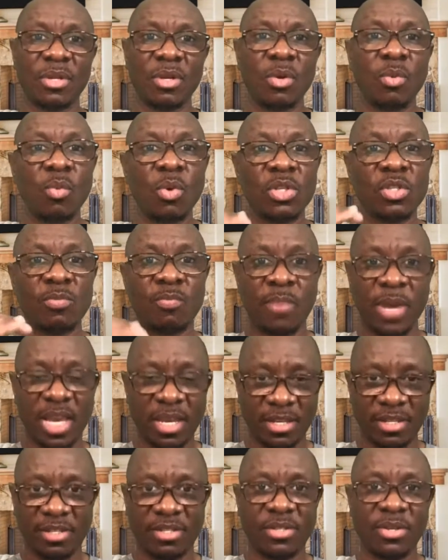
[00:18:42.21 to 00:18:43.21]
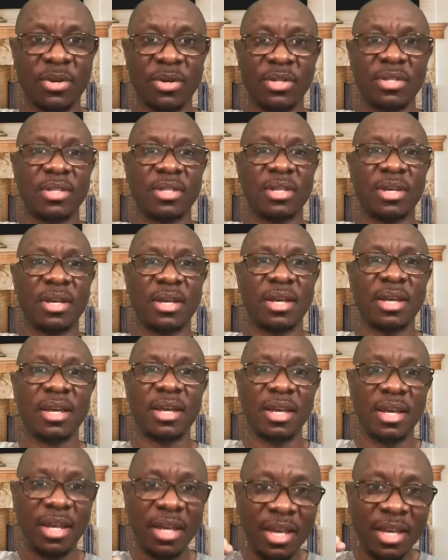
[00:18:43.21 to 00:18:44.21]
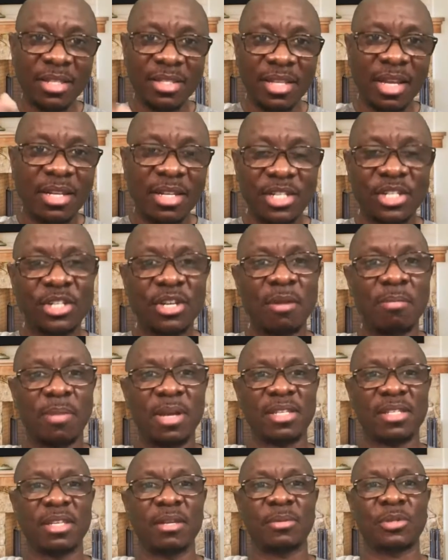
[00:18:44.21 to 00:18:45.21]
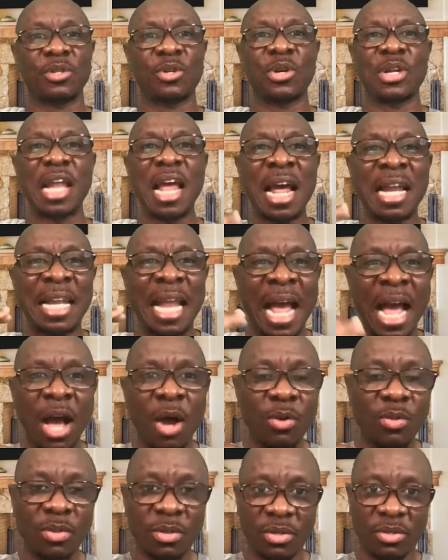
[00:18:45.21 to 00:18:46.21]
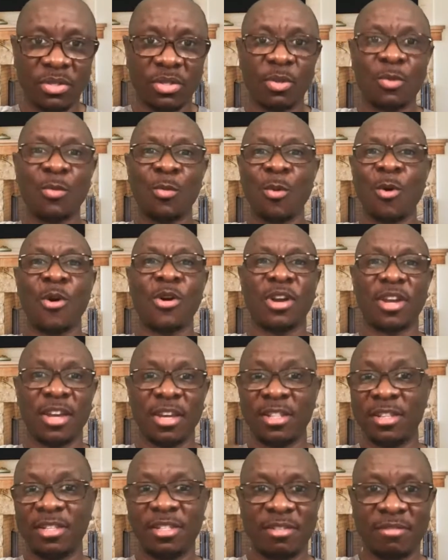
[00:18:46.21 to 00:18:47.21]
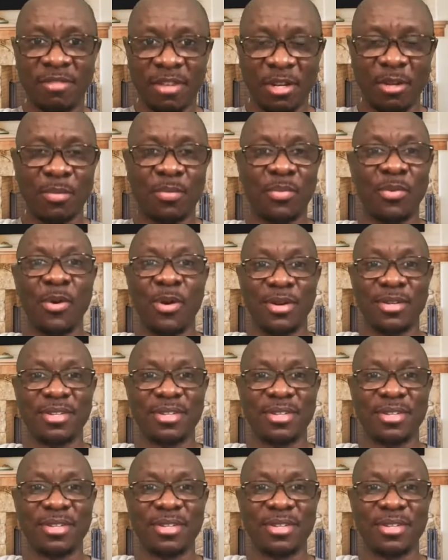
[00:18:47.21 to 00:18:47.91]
was based on international perception and how this thing work in the developed world.